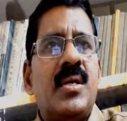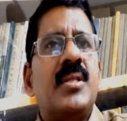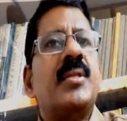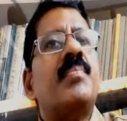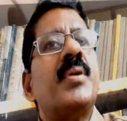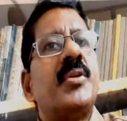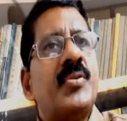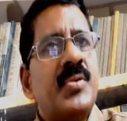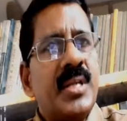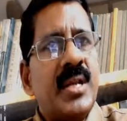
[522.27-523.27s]
The
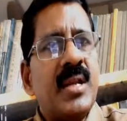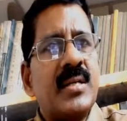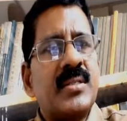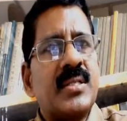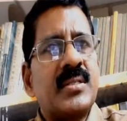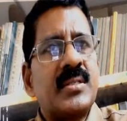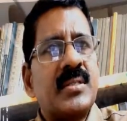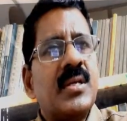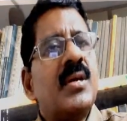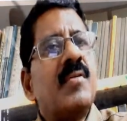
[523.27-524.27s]
pecuniary losses,
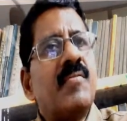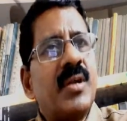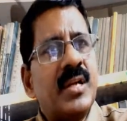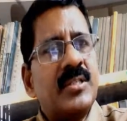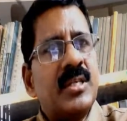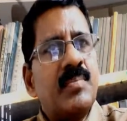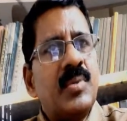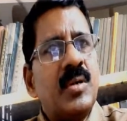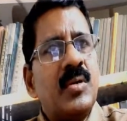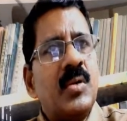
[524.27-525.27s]
for
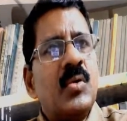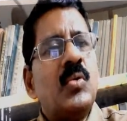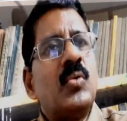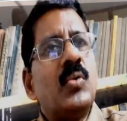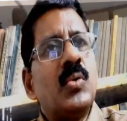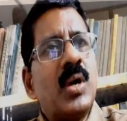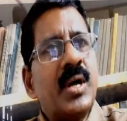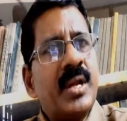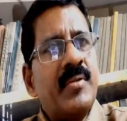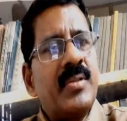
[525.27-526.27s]
example, to
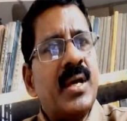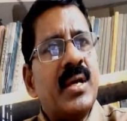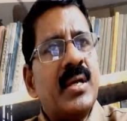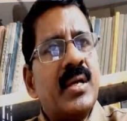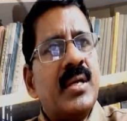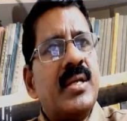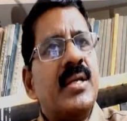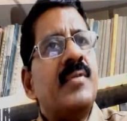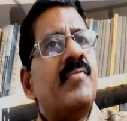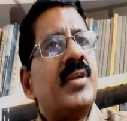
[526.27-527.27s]
arrive the
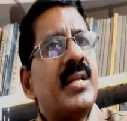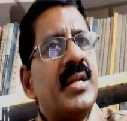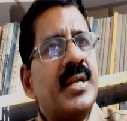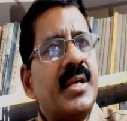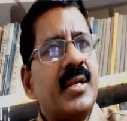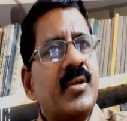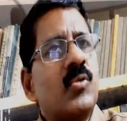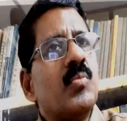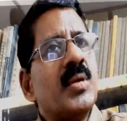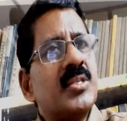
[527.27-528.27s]
infidelity, to
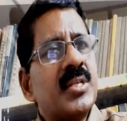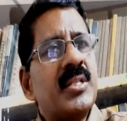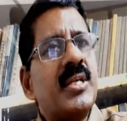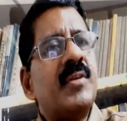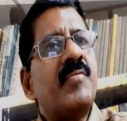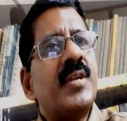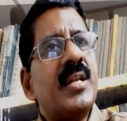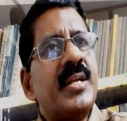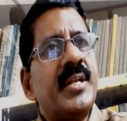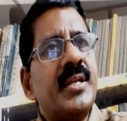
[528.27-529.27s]
measure the
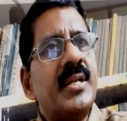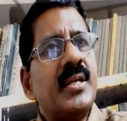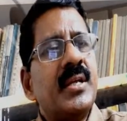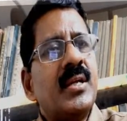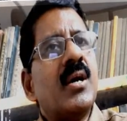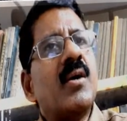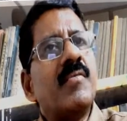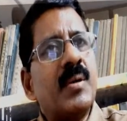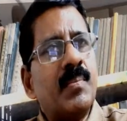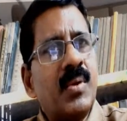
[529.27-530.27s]
infidelity of
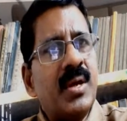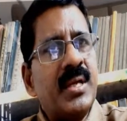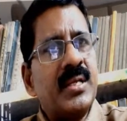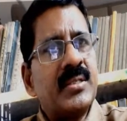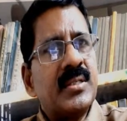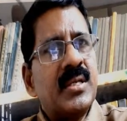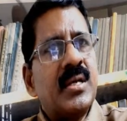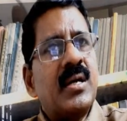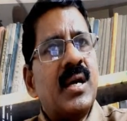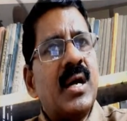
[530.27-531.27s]
employees
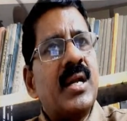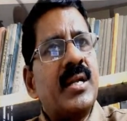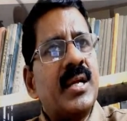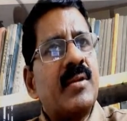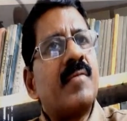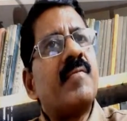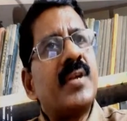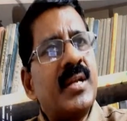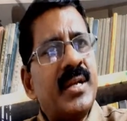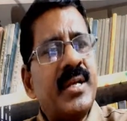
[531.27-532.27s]
under
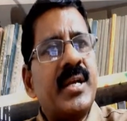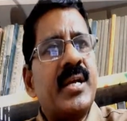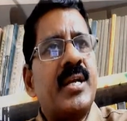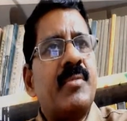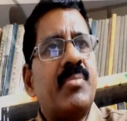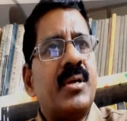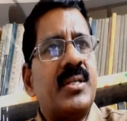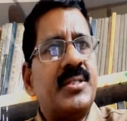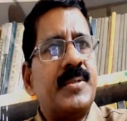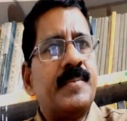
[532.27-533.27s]
fidelity guarantee
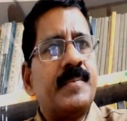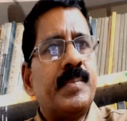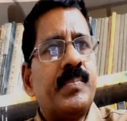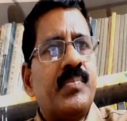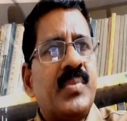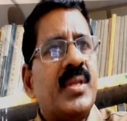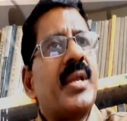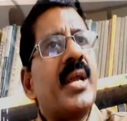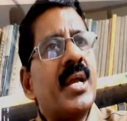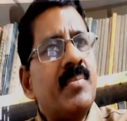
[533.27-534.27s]
policy,
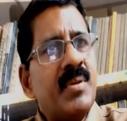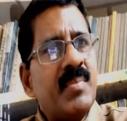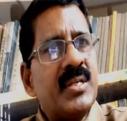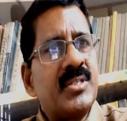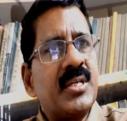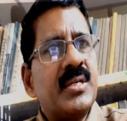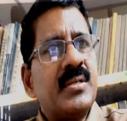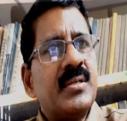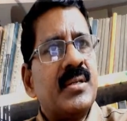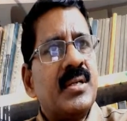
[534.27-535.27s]
can be measured
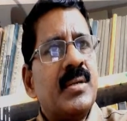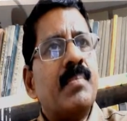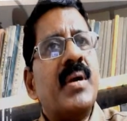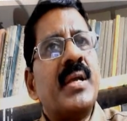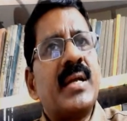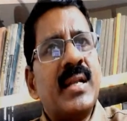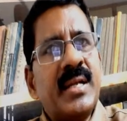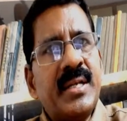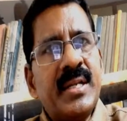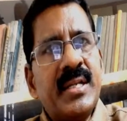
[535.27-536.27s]
by
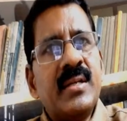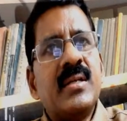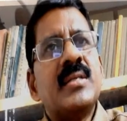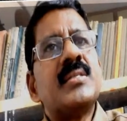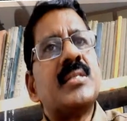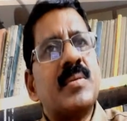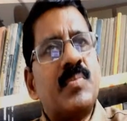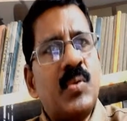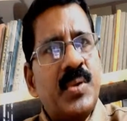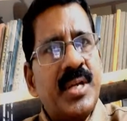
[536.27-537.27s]
collecting
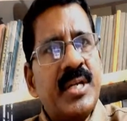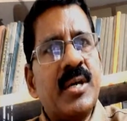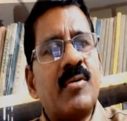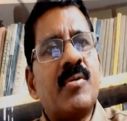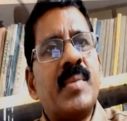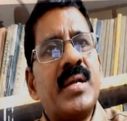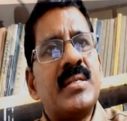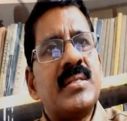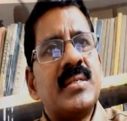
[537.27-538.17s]
supporting documents